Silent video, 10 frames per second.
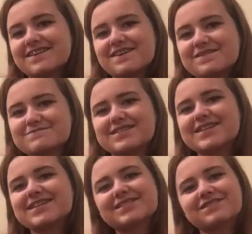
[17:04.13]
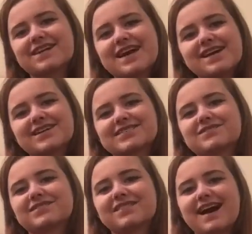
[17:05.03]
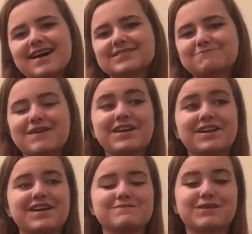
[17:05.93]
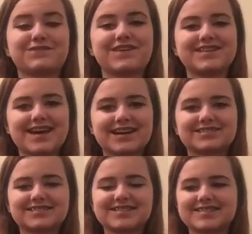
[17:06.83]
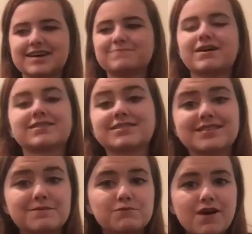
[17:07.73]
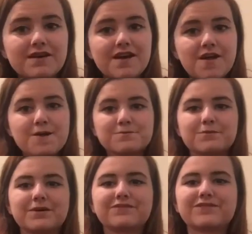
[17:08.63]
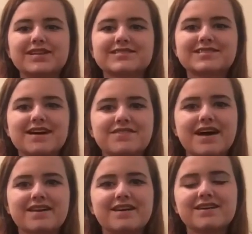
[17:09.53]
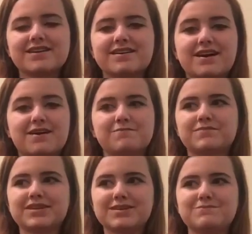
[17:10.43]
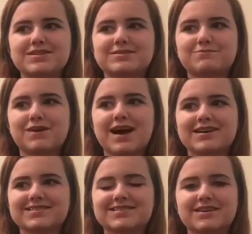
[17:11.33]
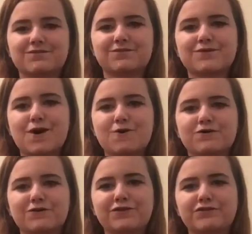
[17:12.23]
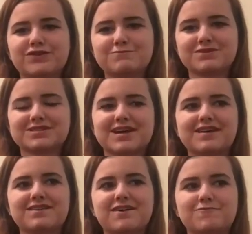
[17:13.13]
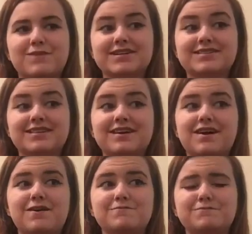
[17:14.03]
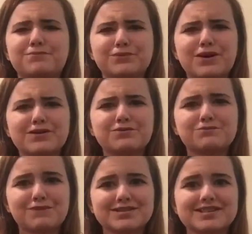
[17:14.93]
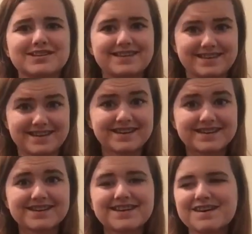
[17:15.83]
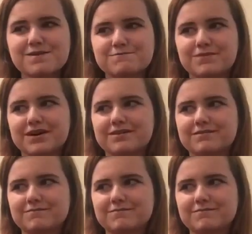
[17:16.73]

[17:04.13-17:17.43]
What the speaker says: know, but it's okay because it lasts better. And my friend actually said, not the same one, but my friend said that he'd be surprised if over 50% of my blood wasn't ink. But